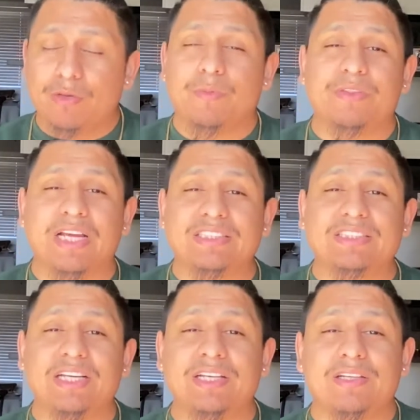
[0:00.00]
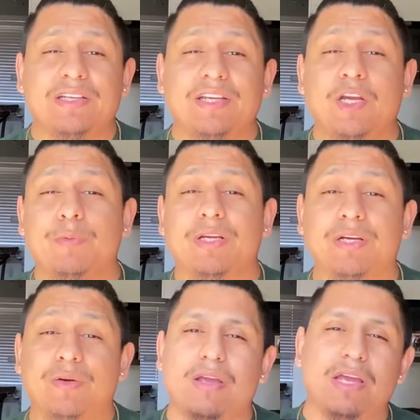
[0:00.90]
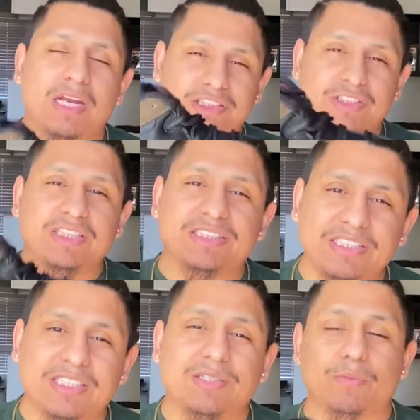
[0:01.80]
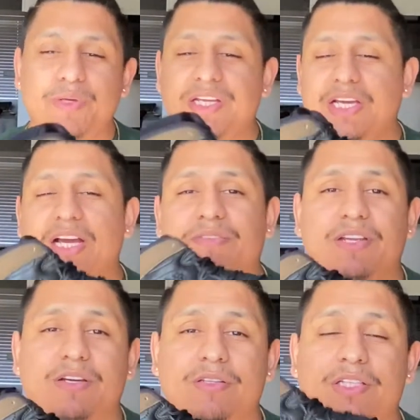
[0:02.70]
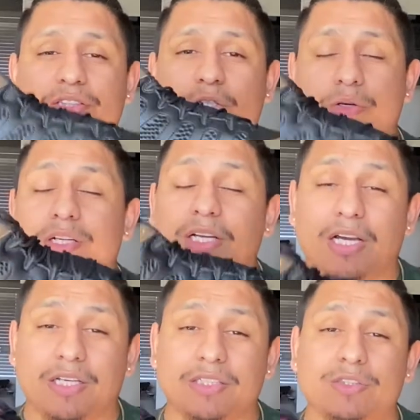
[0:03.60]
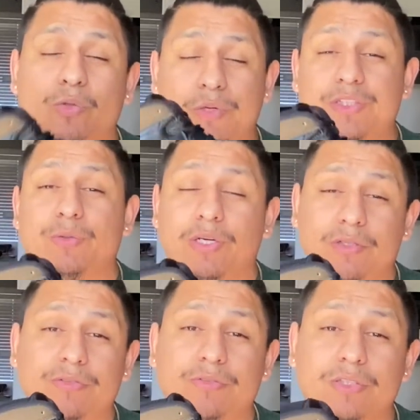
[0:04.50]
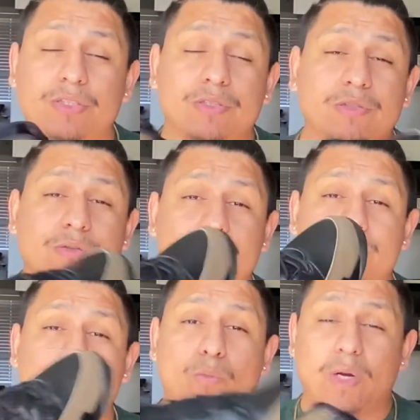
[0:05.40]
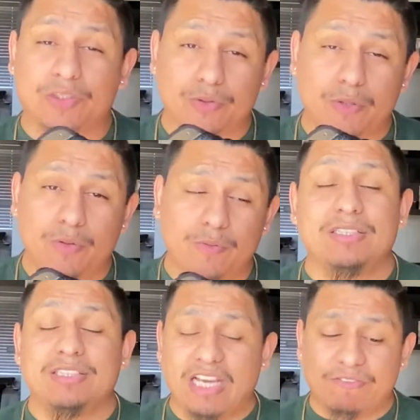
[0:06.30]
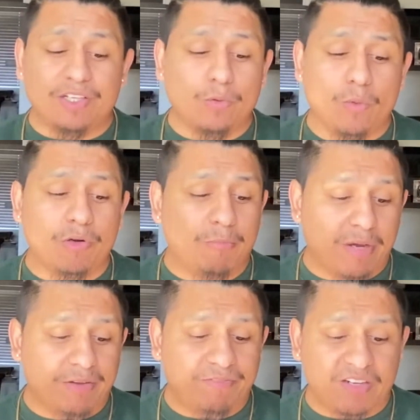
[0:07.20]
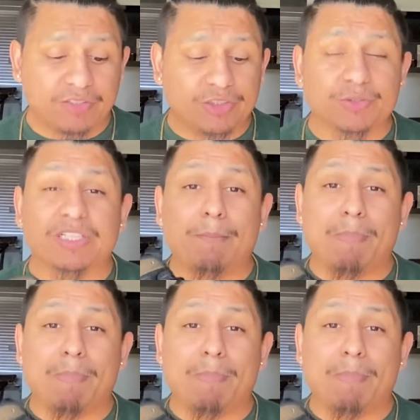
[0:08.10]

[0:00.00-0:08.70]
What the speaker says: With that said, here we go. And as you can see, we have here the Jordan 9 2012 Retro. Definitely one of my favorite shoes in